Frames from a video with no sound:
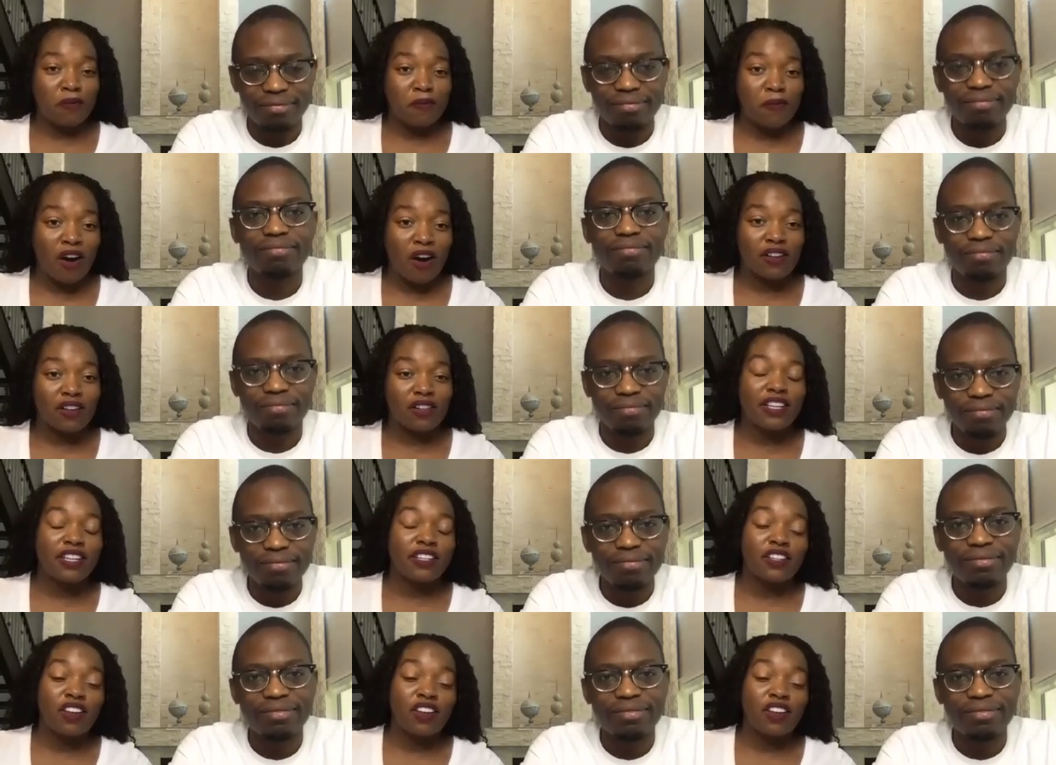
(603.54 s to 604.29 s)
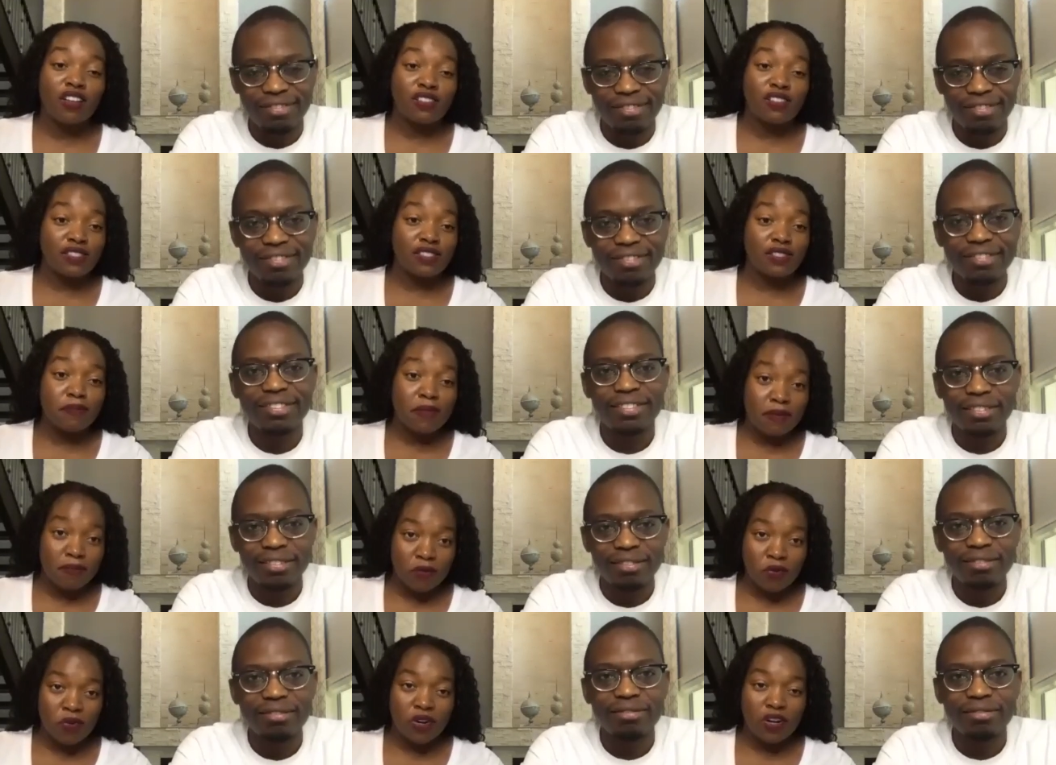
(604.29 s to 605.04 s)
Speaker 1: model. It costs a bit
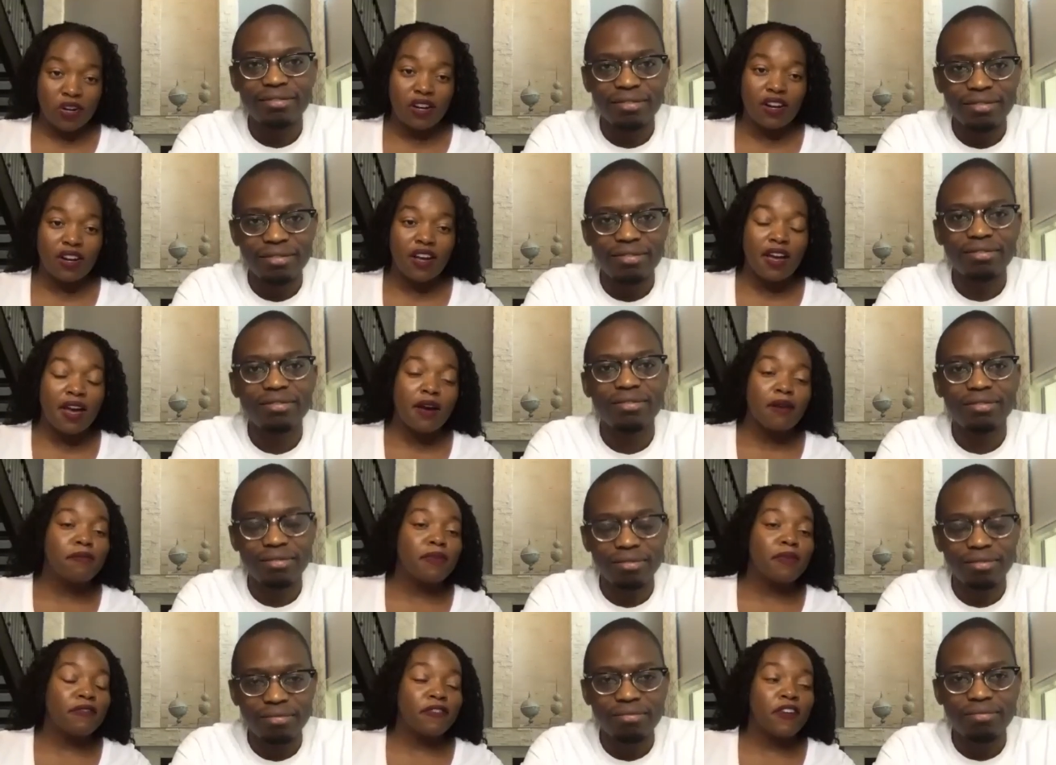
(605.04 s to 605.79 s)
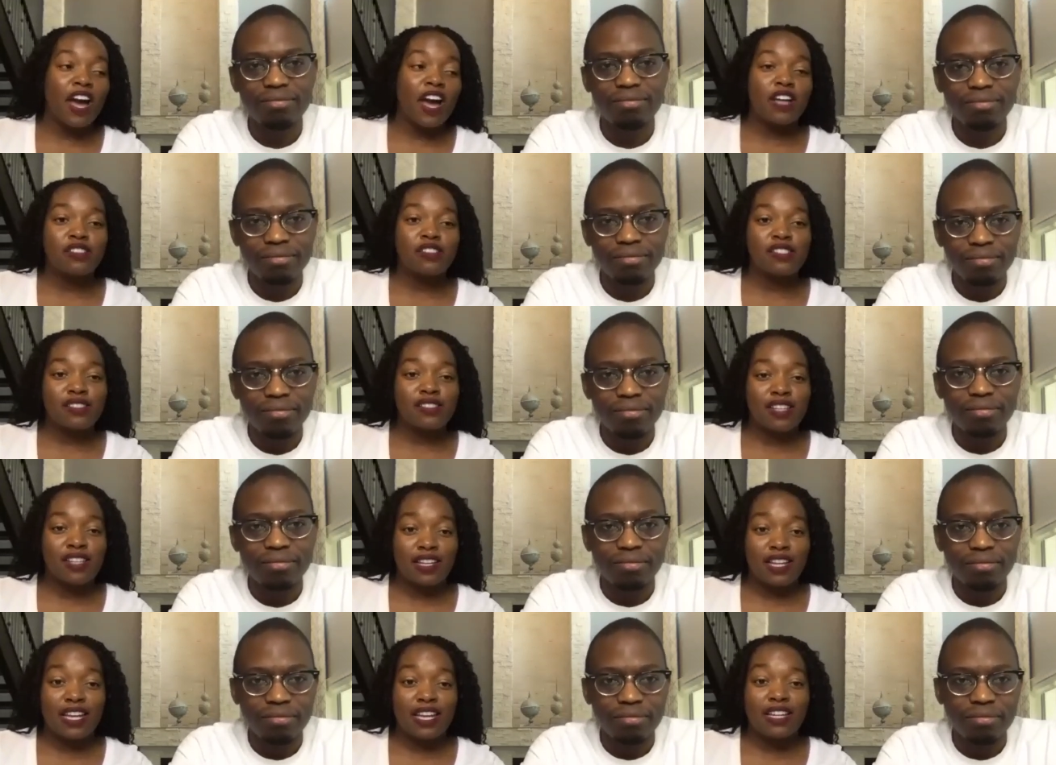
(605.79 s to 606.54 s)
more, mm-hmm. but for us as
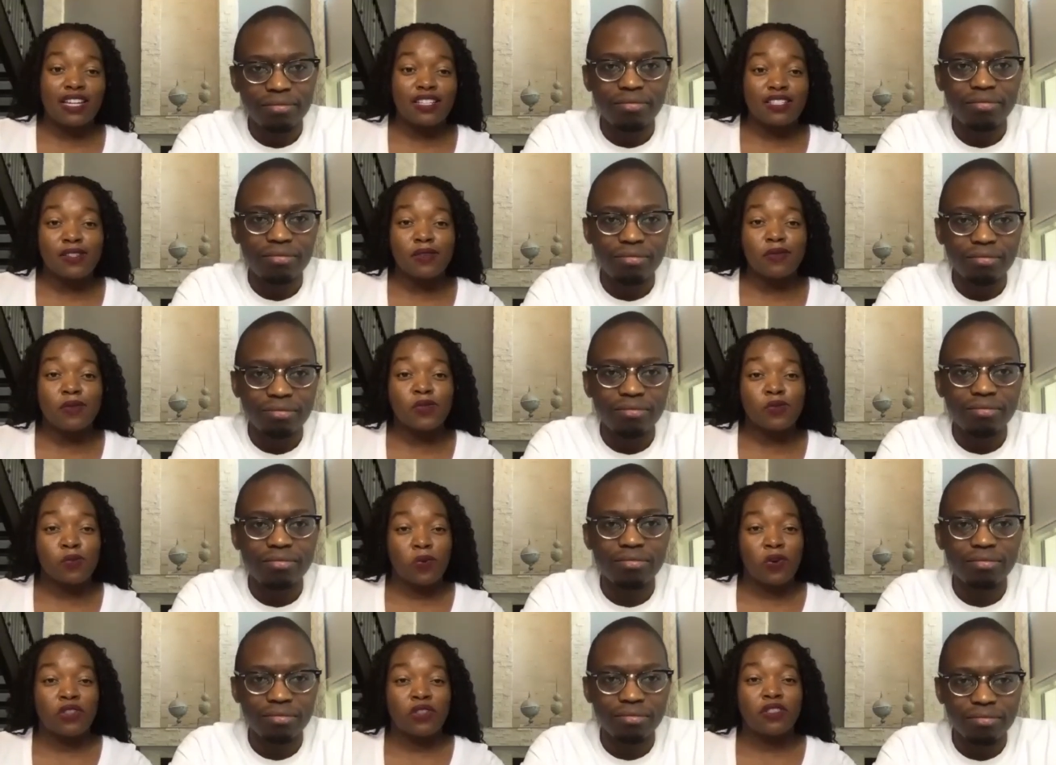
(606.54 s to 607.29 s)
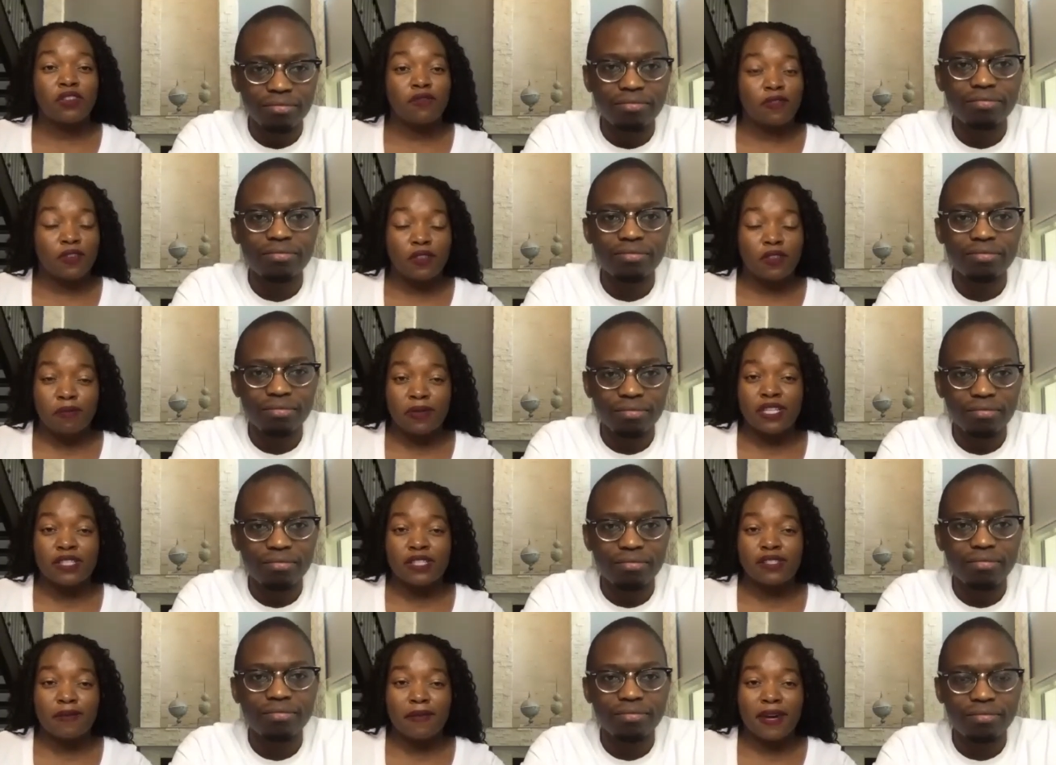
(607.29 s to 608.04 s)
Canadians, it was worth mm-hmm. it for the
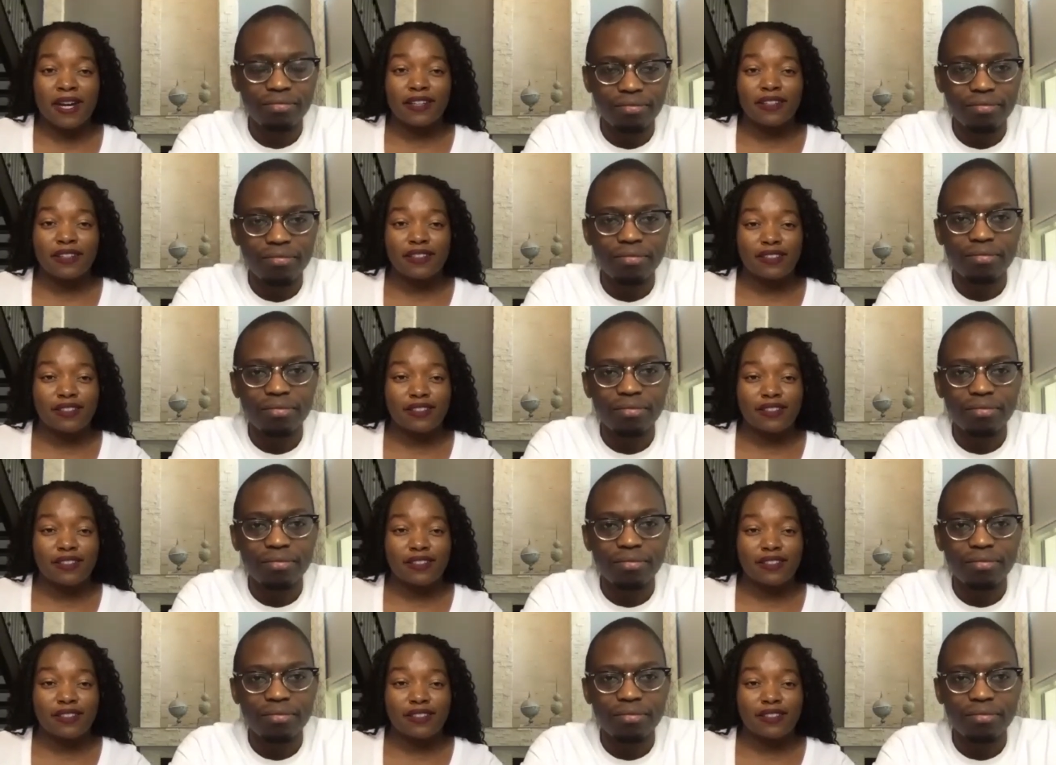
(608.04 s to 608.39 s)
peace of mind.